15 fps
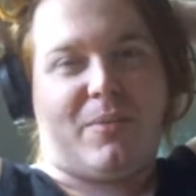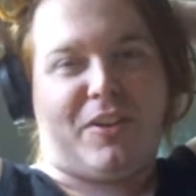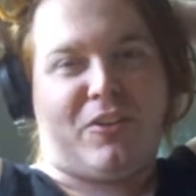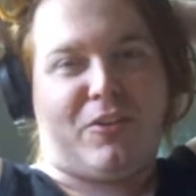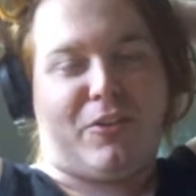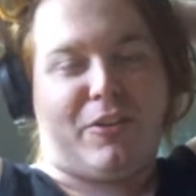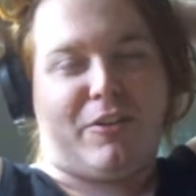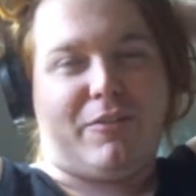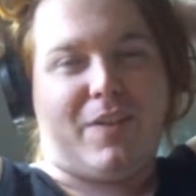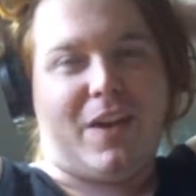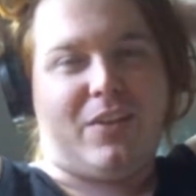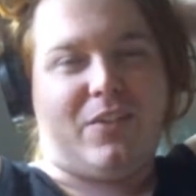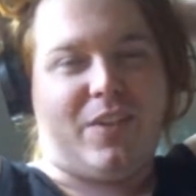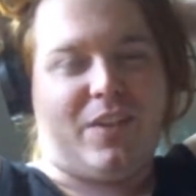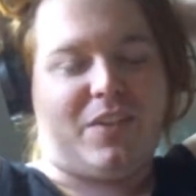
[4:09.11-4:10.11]
into my
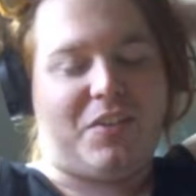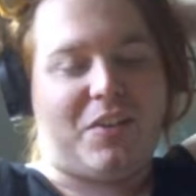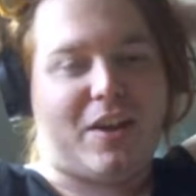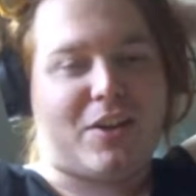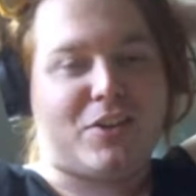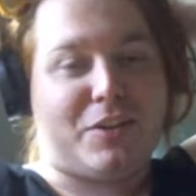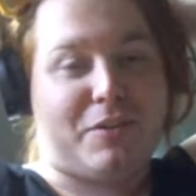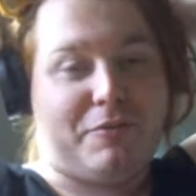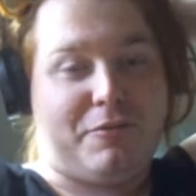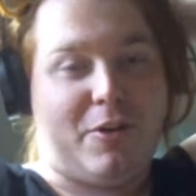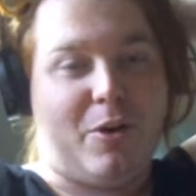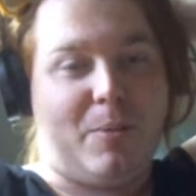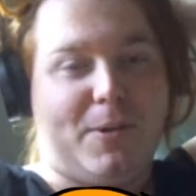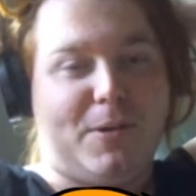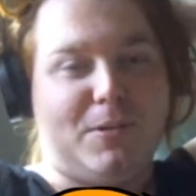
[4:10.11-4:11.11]
Sonic phase. This is
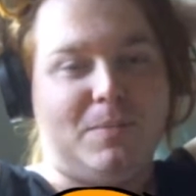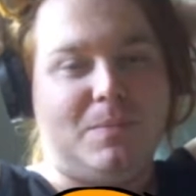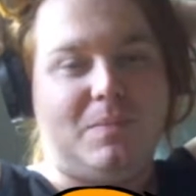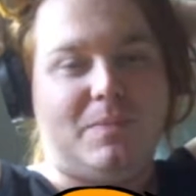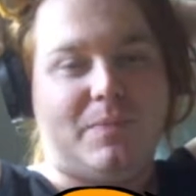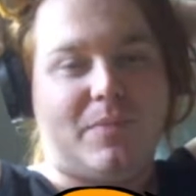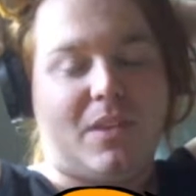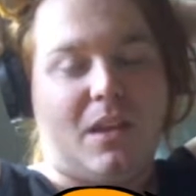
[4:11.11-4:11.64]
actually Furball.